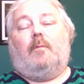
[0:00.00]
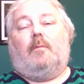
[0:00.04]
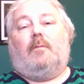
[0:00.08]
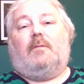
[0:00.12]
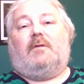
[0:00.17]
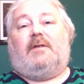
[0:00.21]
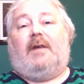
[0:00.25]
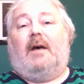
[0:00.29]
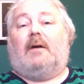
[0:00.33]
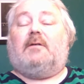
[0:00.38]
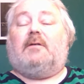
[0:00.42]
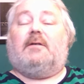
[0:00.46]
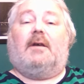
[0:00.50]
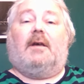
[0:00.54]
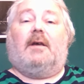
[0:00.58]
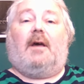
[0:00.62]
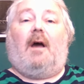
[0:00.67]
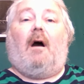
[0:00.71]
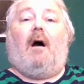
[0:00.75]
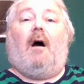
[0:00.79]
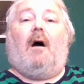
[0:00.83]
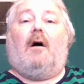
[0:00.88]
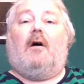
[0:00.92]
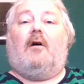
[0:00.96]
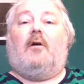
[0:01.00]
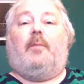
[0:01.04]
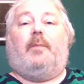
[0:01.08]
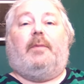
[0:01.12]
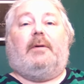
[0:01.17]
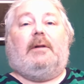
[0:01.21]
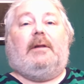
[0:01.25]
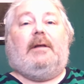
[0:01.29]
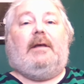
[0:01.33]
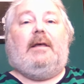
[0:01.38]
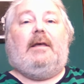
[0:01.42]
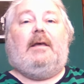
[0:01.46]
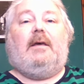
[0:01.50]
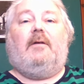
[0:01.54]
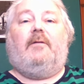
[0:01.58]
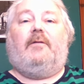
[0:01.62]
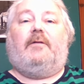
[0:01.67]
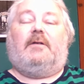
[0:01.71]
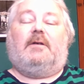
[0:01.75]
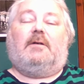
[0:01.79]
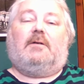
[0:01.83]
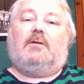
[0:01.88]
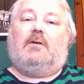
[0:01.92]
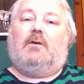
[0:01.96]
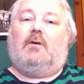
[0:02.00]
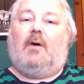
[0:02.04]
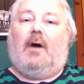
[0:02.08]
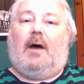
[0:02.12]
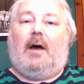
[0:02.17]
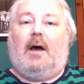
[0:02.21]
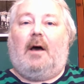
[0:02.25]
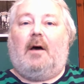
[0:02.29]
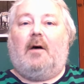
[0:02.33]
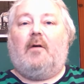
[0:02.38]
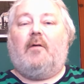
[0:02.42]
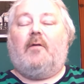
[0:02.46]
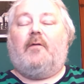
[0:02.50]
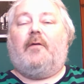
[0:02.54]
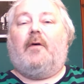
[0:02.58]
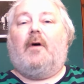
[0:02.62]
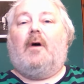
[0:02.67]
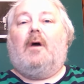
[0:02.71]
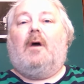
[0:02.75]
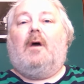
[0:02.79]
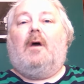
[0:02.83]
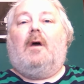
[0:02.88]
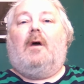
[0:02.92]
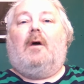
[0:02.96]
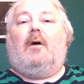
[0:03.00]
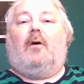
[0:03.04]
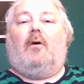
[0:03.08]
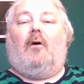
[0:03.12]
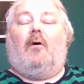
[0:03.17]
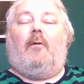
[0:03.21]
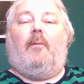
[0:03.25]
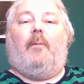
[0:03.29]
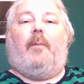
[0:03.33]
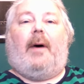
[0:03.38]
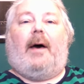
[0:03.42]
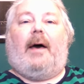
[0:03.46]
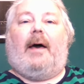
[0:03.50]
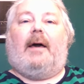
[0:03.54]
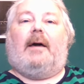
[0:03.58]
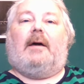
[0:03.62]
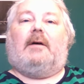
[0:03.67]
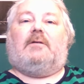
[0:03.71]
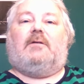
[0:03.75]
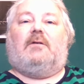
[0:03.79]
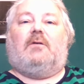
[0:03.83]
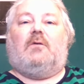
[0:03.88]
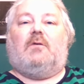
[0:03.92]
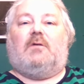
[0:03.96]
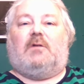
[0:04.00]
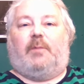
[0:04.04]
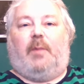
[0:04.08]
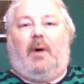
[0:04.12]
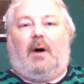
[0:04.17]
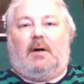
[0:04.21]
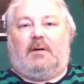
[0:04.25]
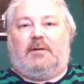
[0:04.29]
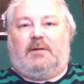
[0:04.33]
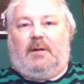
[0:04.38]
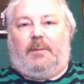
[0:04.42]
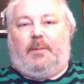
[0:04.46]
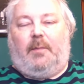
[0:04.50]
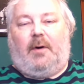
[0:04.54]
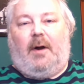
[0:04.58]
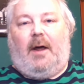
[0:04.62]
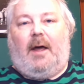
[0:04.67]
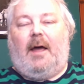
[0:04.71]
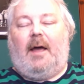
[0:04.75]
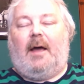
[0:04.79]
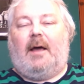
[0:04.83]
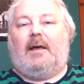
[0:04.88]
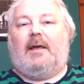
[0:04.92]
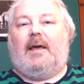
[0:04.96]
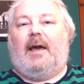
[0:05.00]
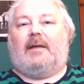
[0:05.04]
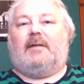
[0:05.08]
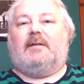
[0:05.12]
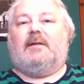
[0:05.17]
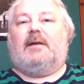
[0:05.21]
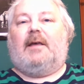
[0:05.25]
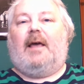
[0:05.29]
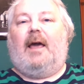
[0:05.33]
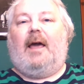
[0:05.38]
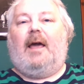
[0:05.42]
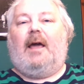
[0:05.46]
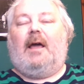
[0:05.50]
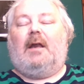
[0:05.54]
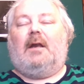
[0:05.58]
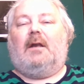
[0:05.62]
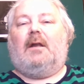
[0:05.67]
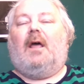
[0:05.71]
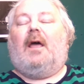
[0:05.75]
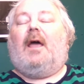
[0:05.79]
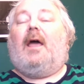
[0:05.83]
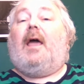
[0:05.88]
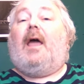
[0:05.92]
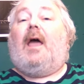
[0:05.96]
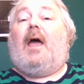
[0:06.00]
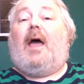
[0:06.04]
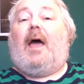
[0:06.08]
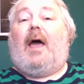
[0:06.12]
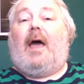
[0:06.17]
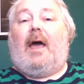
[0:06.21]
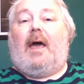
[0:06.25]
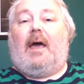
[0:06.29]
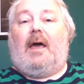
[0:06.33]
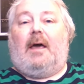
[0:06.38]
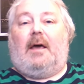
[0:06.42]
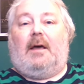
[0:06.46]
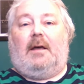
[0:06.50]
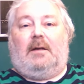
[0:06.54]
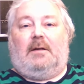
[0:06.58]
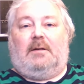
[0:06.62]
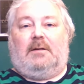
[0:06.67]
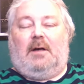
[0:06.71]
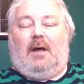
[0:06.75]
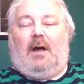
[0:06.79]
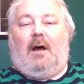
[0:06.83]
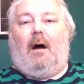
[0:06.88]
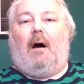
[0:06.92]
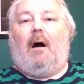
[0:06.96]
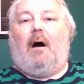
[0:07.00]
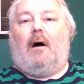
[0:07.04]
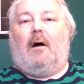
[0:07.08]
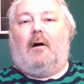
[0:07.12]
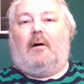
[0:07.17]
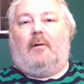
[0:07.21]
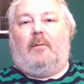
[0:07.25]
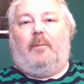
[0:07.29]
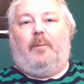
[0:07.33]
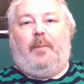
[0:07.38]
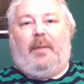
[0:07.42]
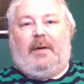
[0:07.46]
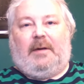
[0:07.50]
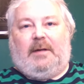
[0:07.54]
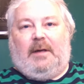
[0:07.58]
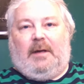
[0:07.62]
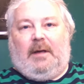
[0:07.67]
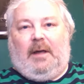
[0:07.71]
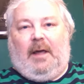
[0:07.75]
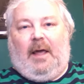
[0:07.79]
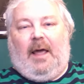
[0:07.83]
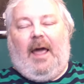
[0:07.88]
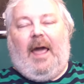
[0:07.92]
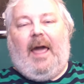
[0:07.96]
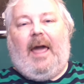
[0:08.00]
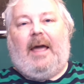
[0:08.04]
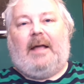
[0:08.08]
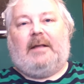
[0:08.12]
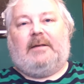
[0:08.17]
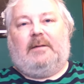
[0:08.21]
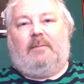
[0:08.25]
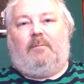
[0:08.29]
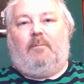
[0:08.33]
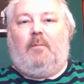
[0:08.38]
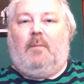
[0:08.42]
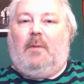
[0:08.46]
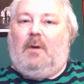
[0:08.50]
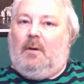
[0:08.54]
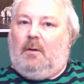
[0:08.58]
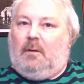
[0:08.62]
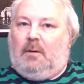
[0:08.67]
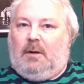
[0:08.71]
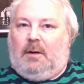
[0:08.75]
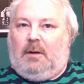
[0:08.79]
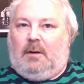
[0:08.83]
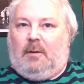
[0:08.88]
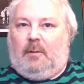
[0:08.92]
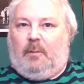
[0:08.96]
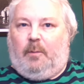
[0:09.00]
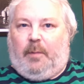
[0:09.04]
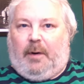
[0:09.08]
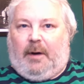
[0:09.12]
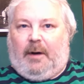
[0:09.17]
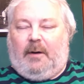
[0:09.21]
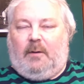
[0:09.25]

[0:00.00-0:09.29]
Celtic are believed to have gone back to Sparta Prague yet again and are bidding £8 million